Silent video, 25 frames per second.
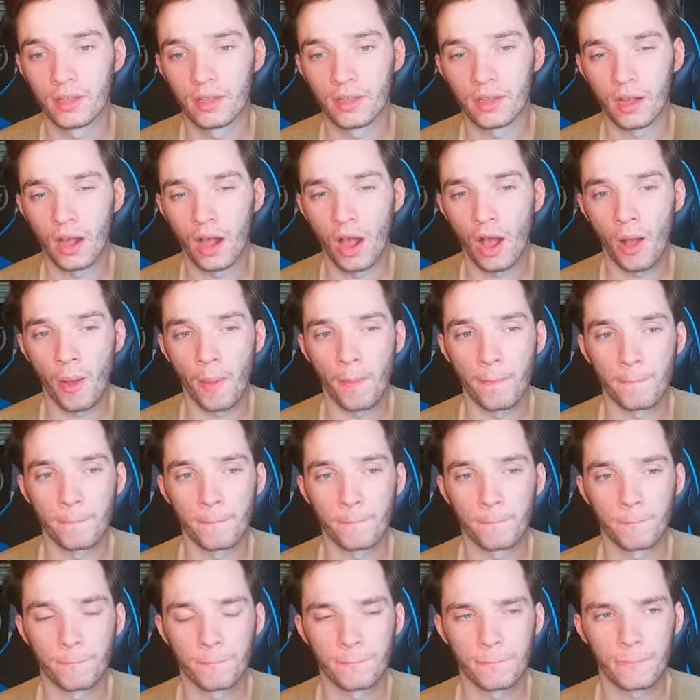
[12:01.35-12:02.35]
Um,
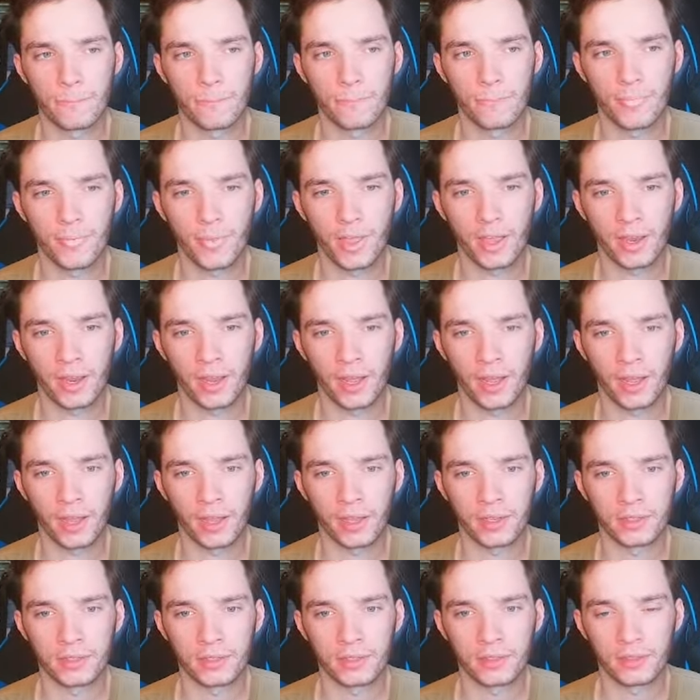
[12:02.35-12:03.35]

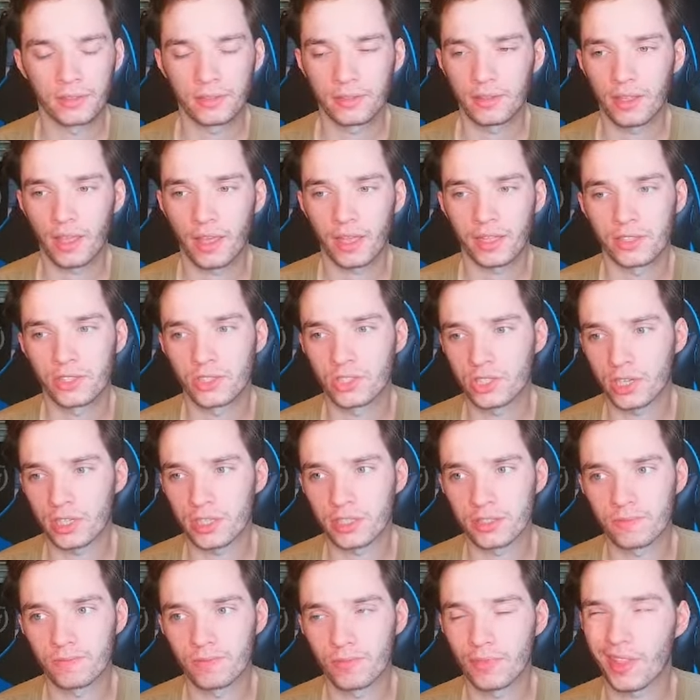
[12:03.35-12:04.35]
and it's
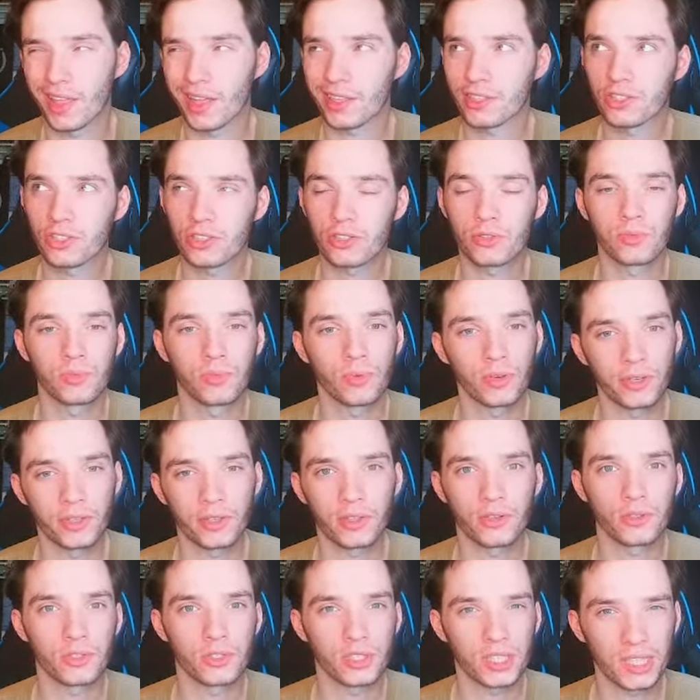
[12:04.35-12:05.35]
just, that's just one of
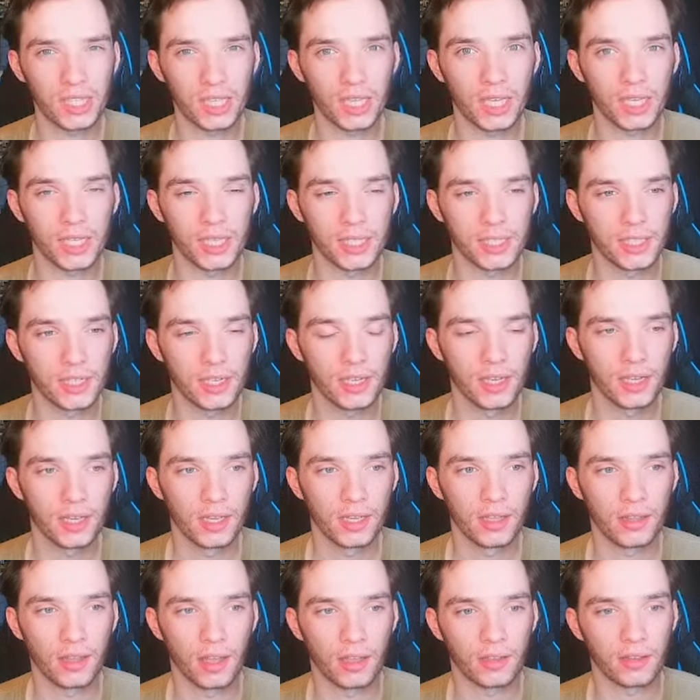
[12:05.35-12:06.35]
those things
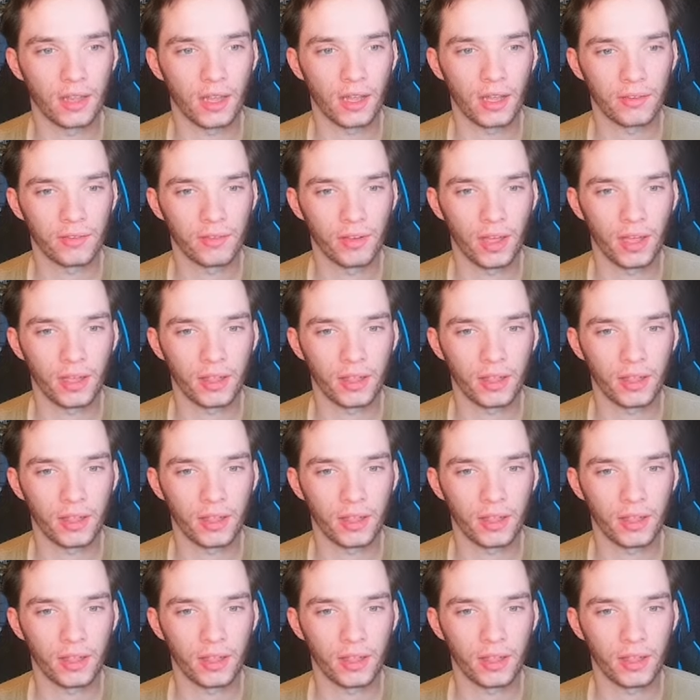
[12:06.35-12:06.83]
that live,